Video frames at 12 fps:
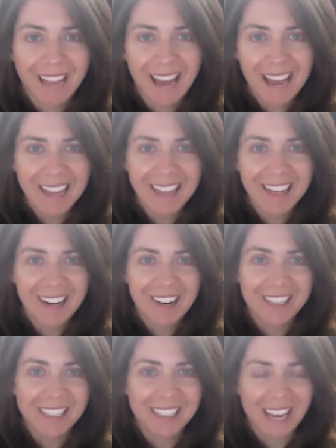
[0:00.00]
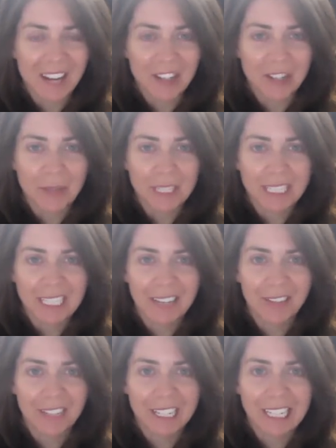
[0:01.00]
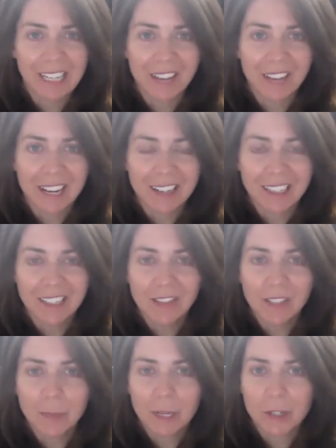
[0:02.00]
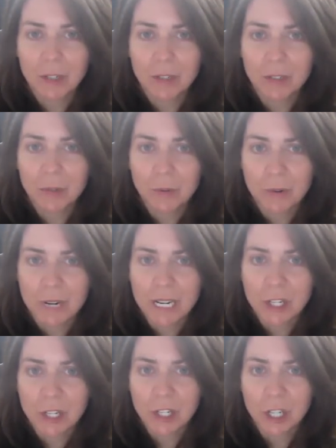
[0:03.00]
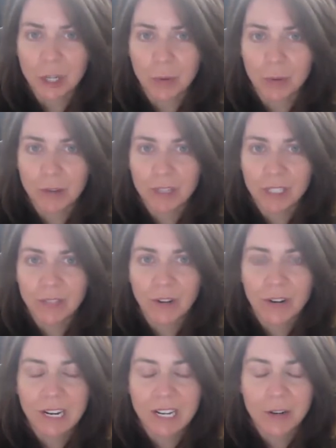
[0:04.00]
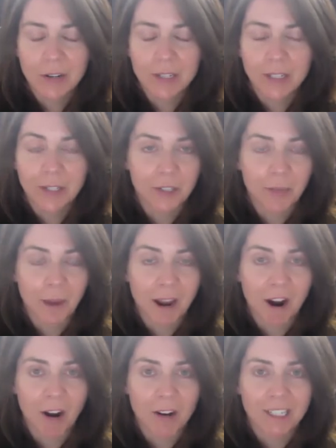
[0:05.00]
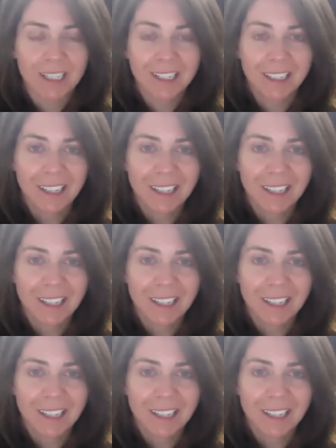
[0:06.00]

Hi there, this is Ashley with D A V, and I've got kind of a special story to share with you that's very near and dear to my heart.